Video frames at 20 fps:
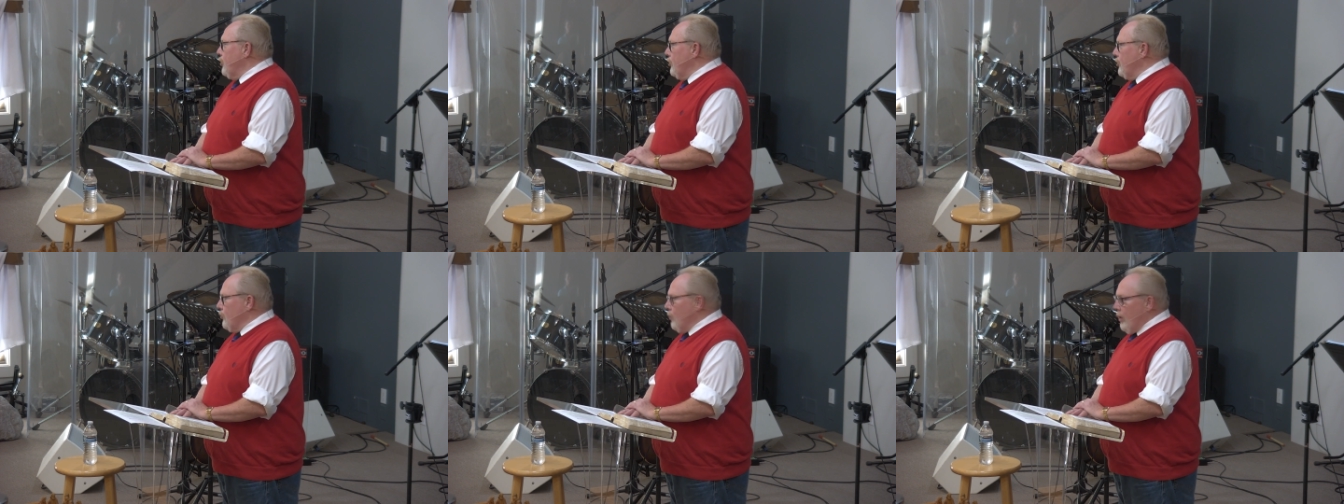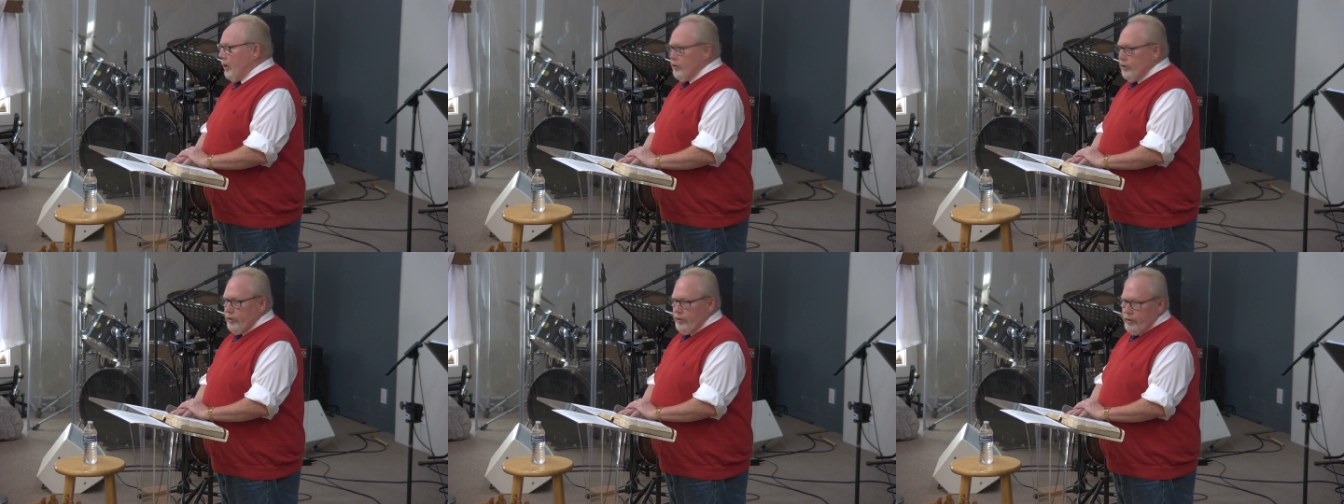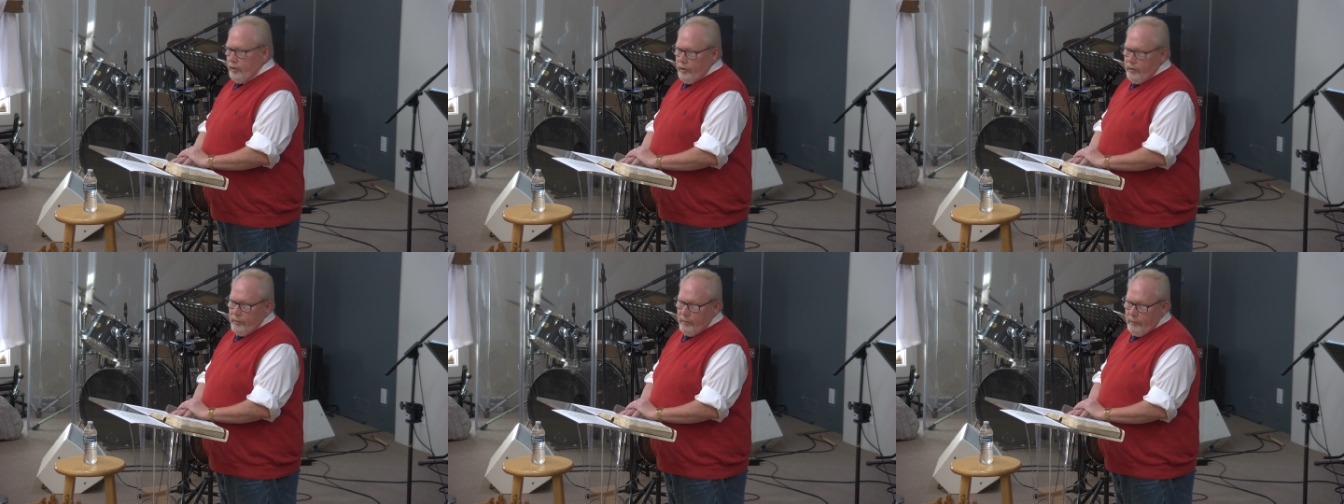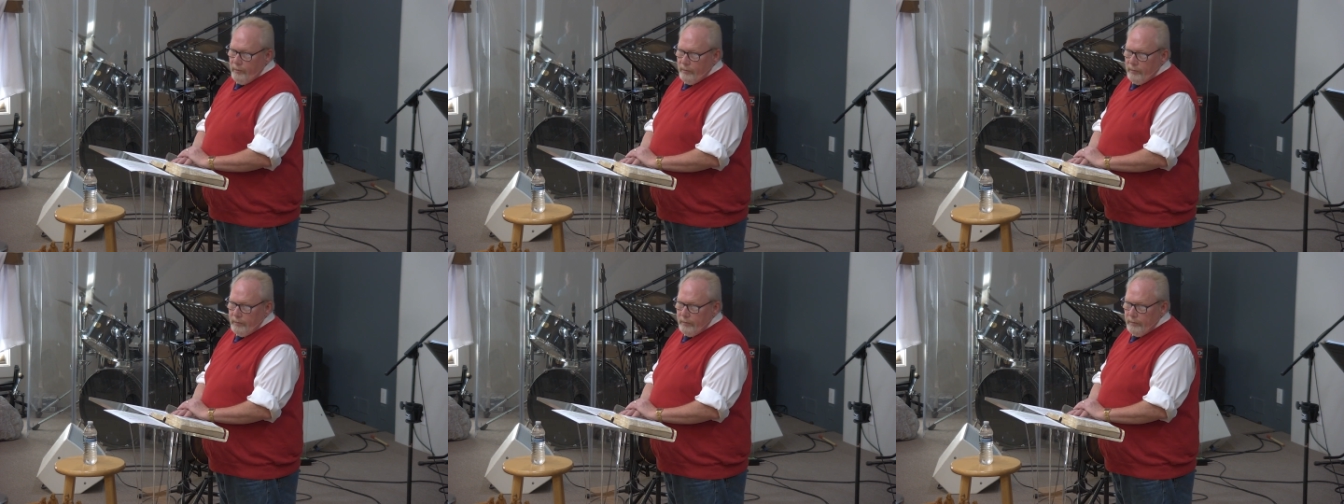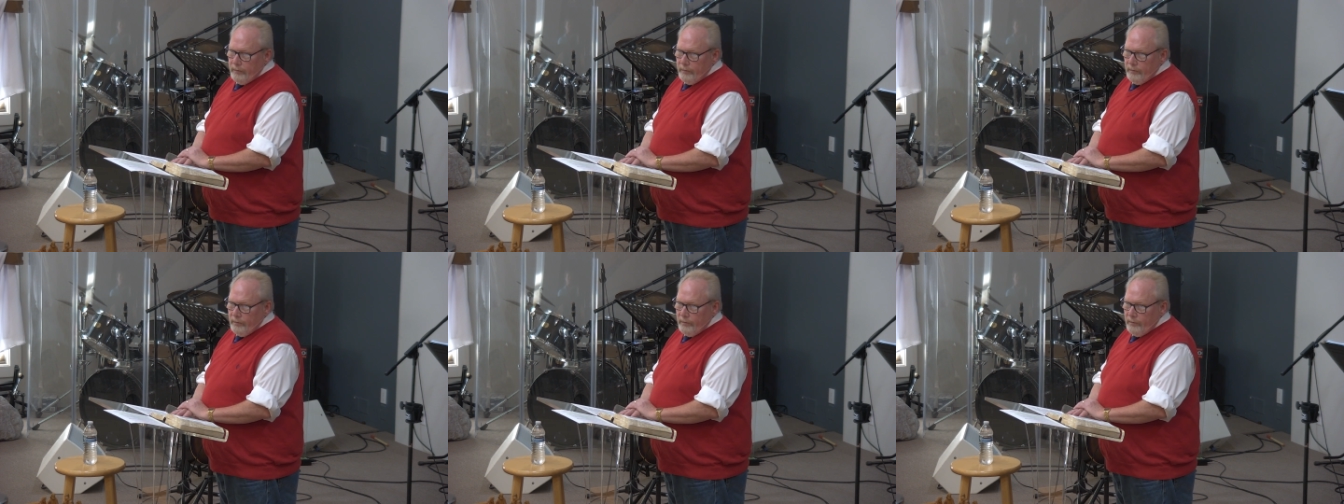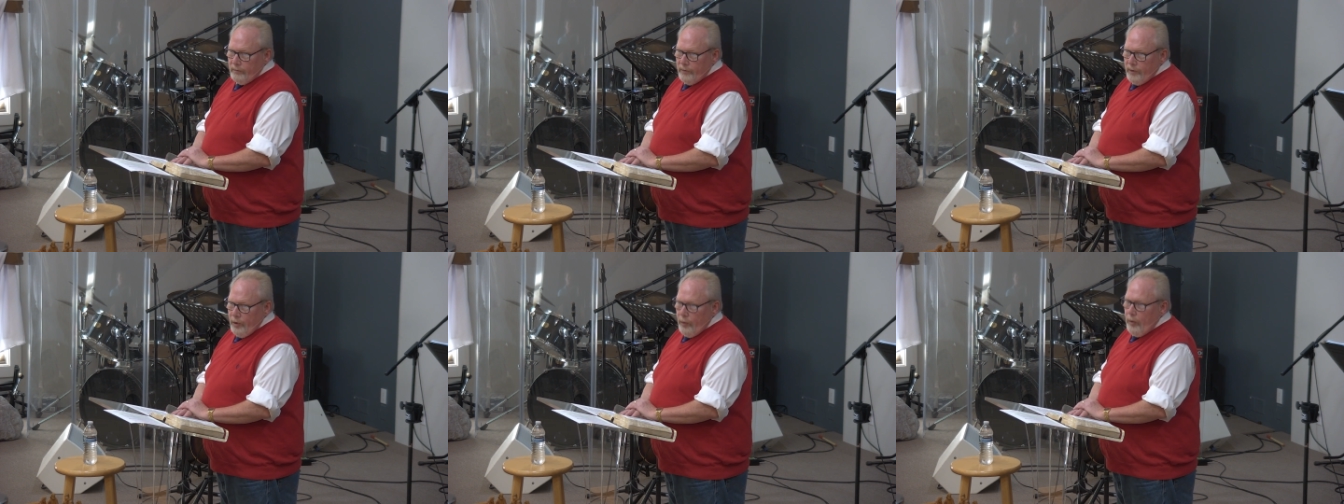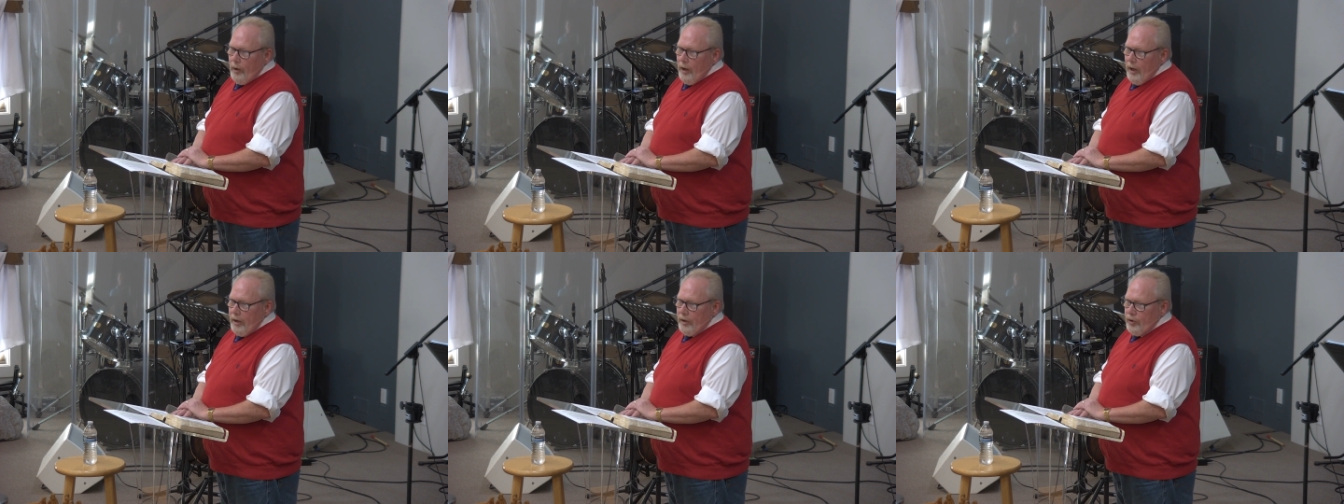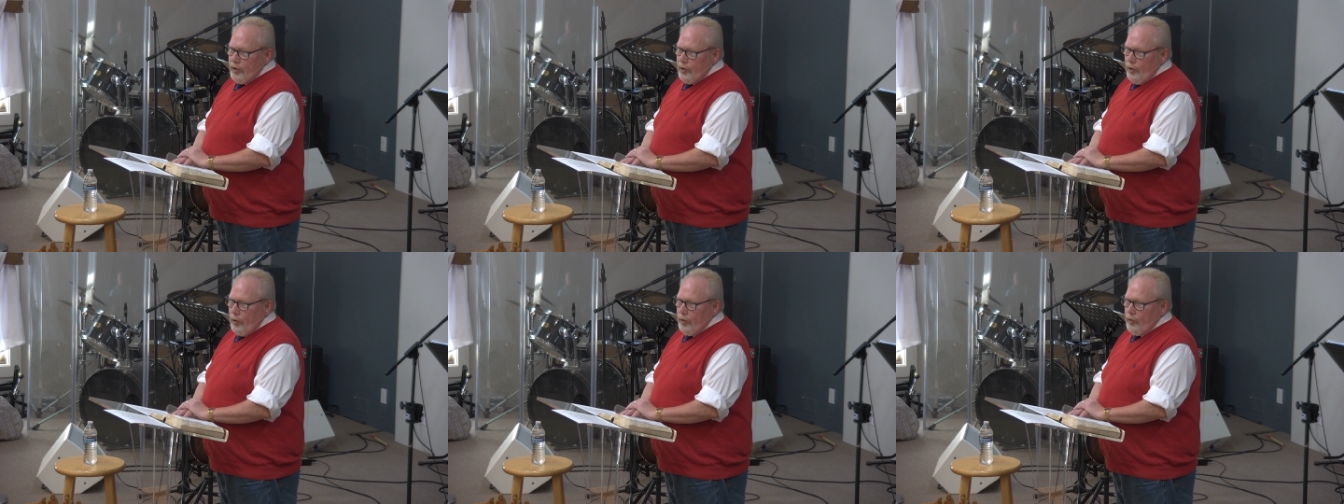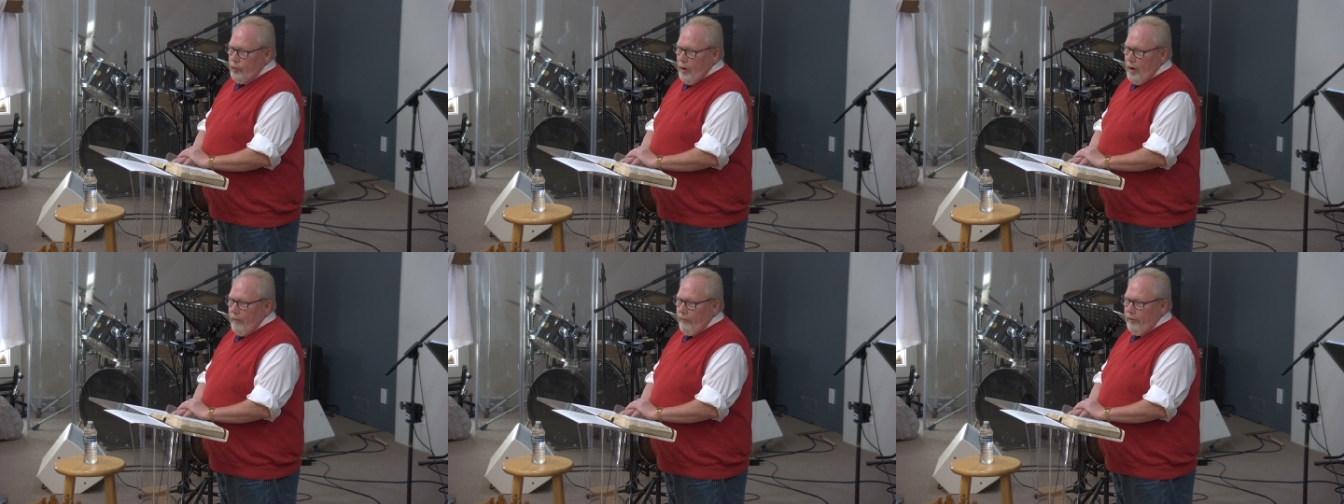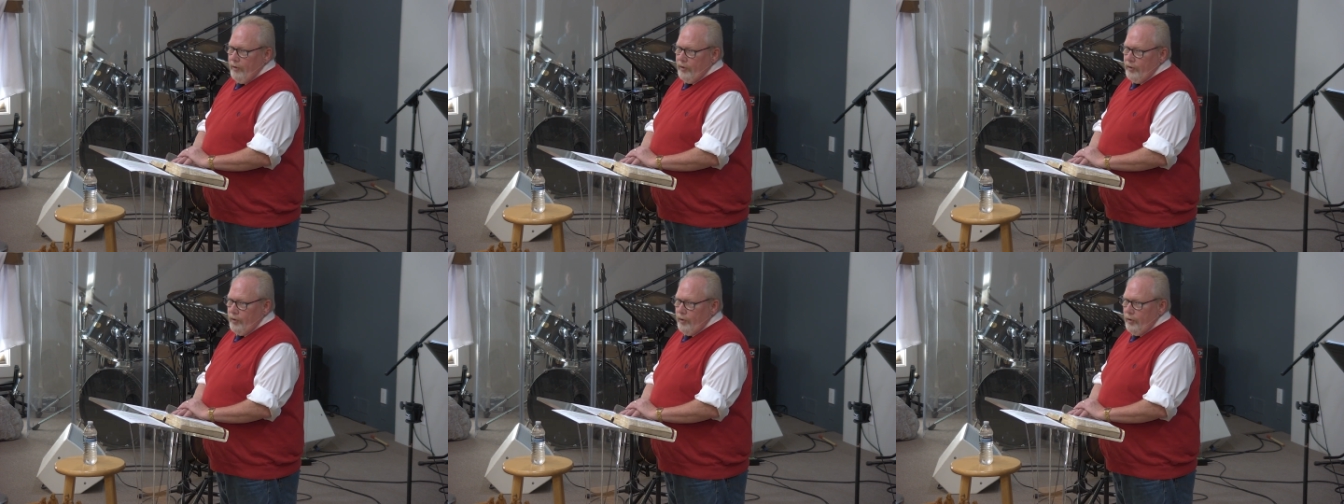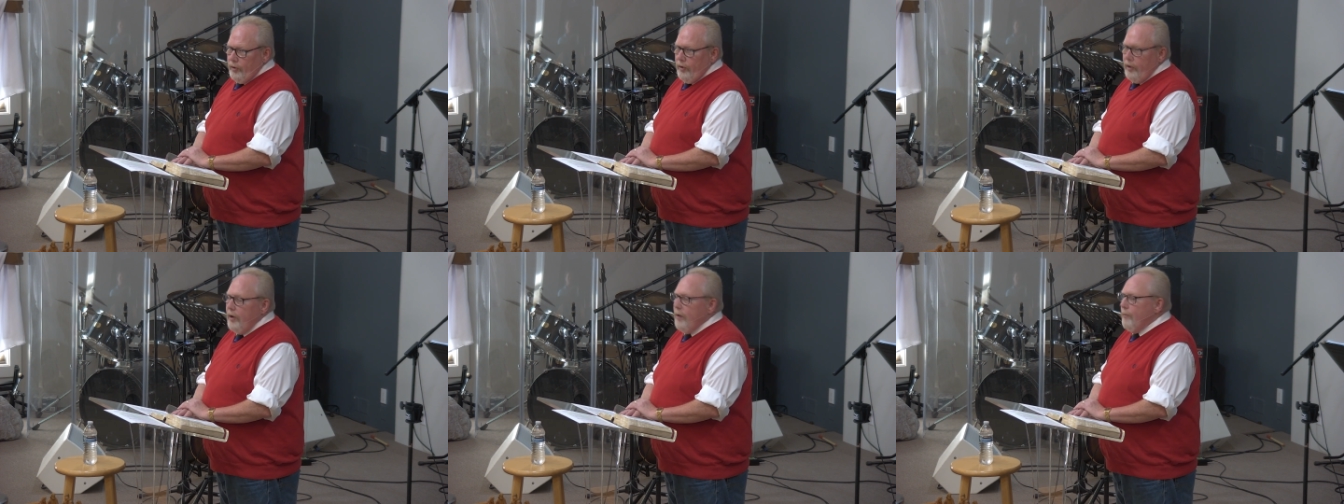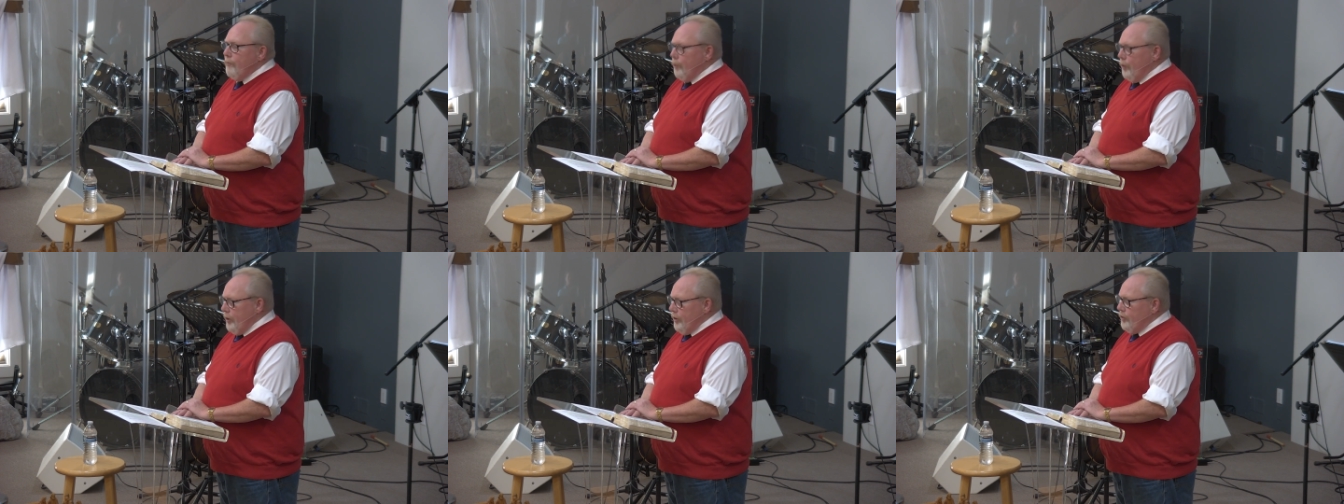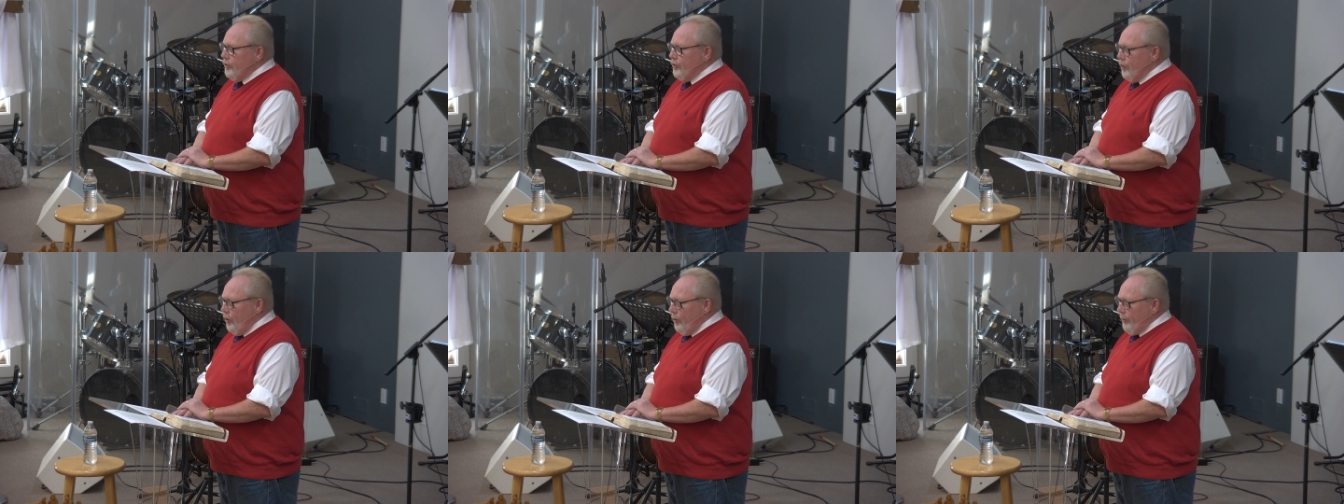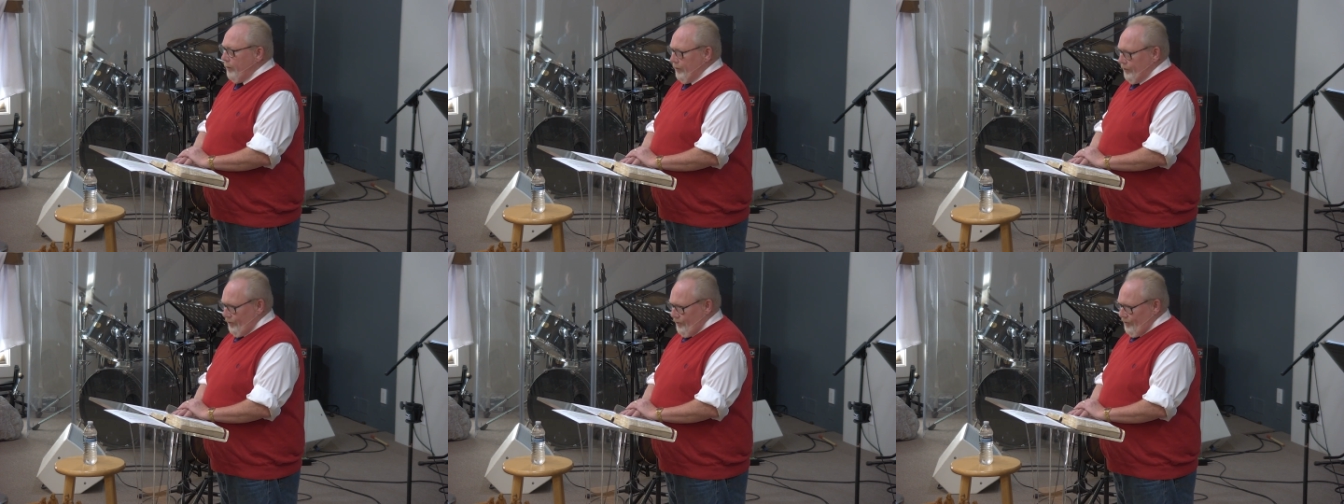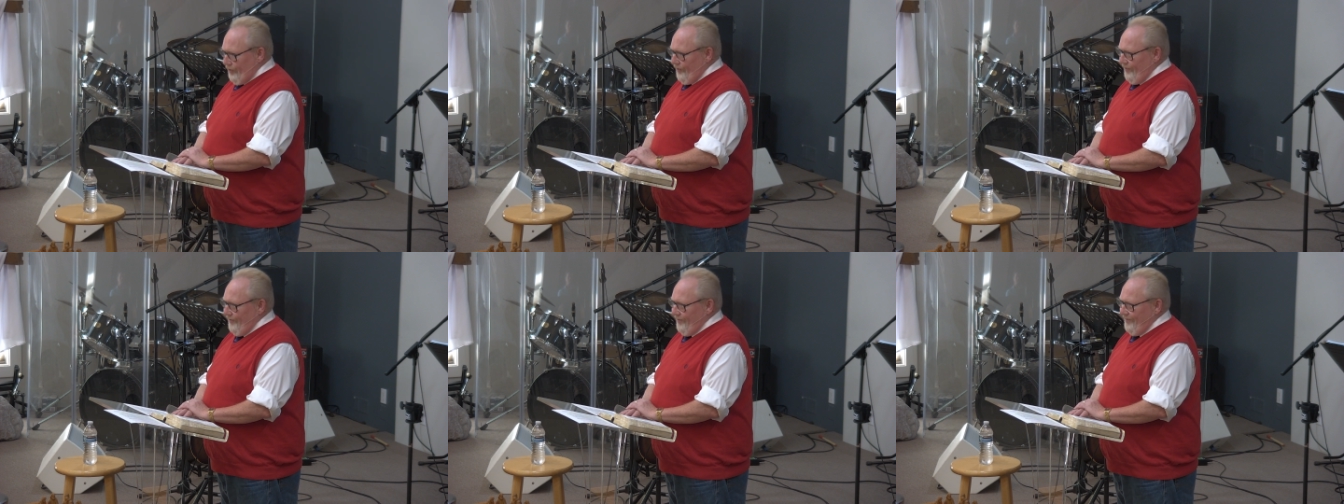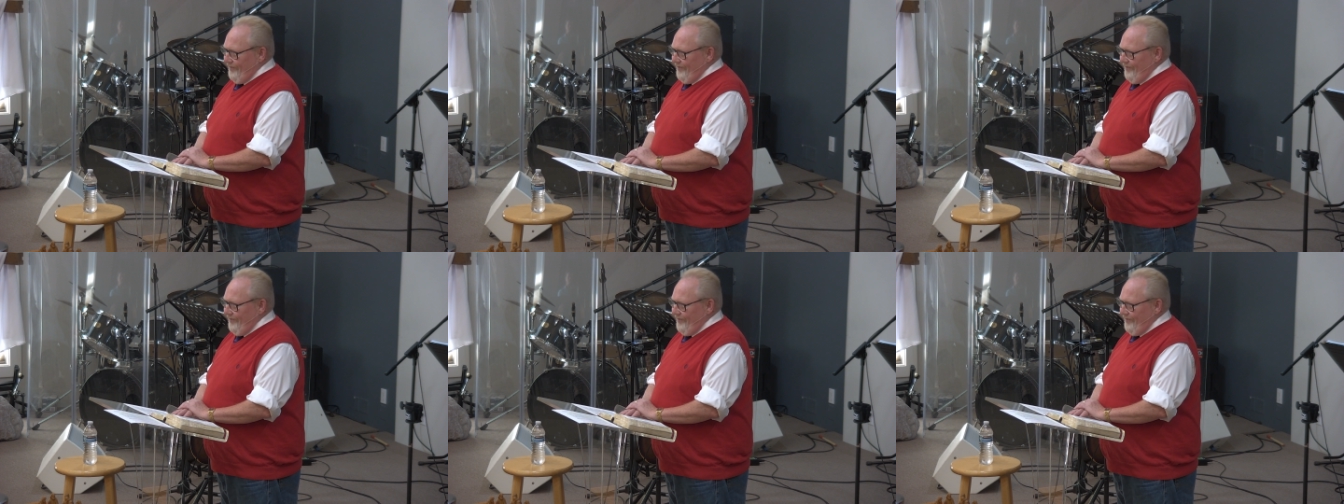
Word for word: George Washington. You realize George Washington preached sermons